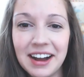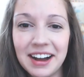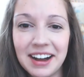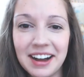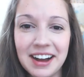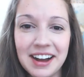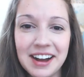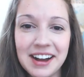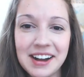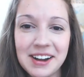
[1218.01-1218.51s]

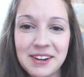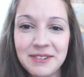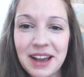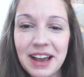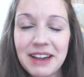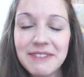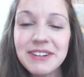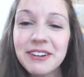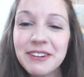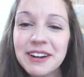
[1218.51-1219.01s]
We
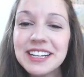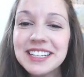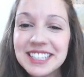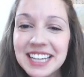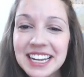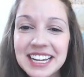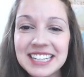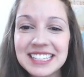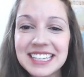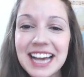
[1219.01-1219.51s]
have a great
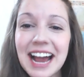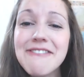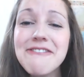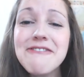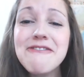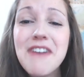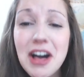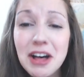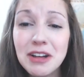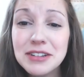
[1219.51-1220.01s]
sentence. I
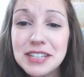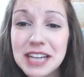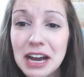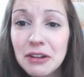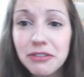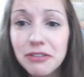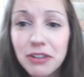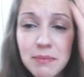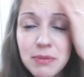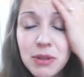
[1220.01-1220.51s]
fell
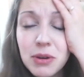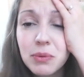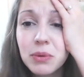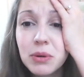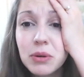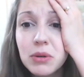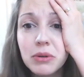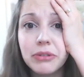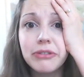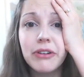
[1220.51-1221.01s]
down from the
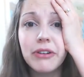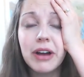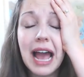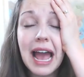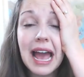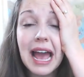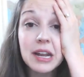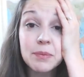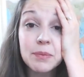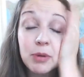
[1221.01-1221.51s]
roof
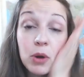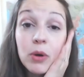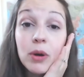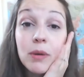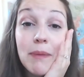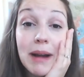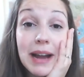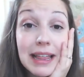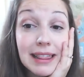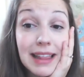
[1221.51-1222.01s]
and broke
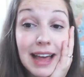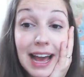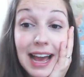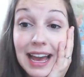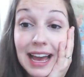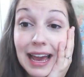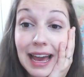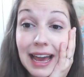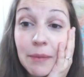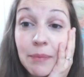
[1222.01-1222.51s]
my
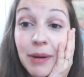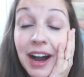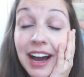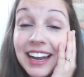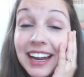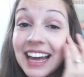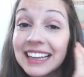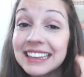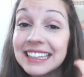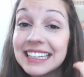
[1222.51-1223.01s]
leg, but
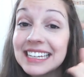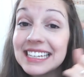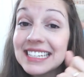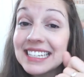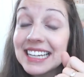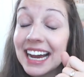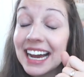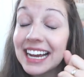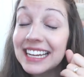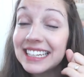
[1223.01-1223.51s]
at least
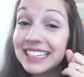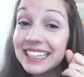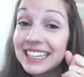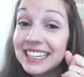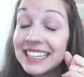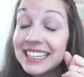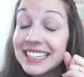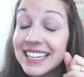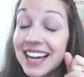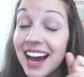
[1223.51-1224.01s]
I
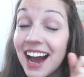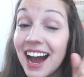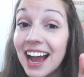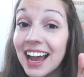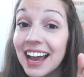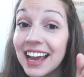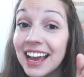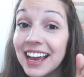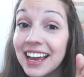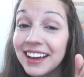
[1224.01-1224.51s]
didn't
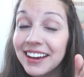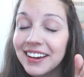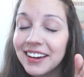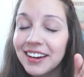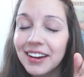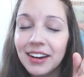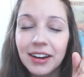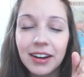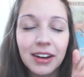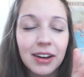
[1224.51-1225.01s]
die.
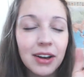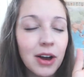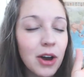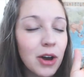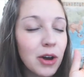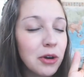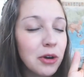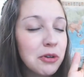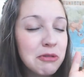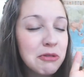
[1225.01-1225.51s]

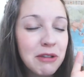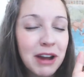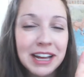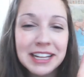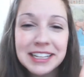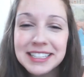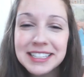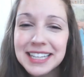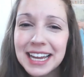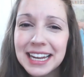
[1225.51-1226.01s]

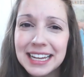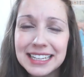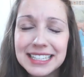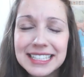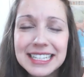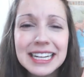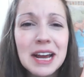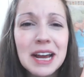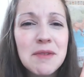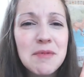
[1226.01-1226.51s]
Great
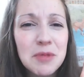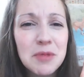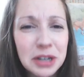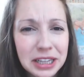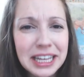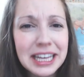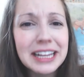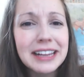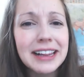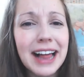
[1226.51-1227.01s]
sentence. And I'm
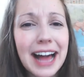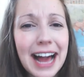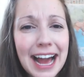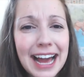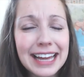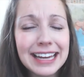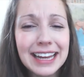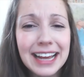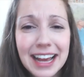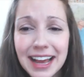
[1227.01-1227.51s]
really
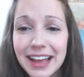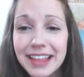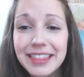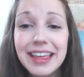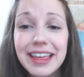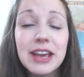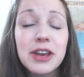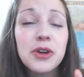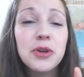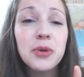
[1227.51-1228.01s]
glad
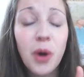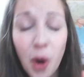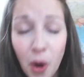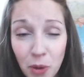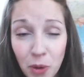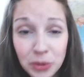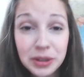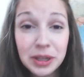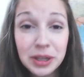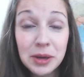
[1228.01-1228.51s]
that you
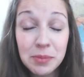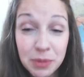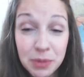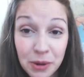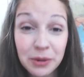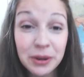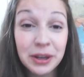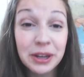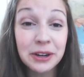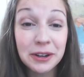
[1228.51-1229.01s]
only
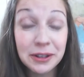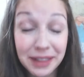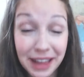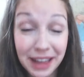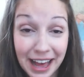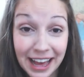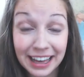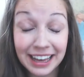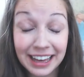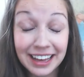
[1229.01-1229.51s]
broke your
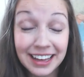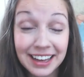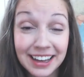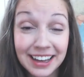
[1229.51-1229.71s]
leg.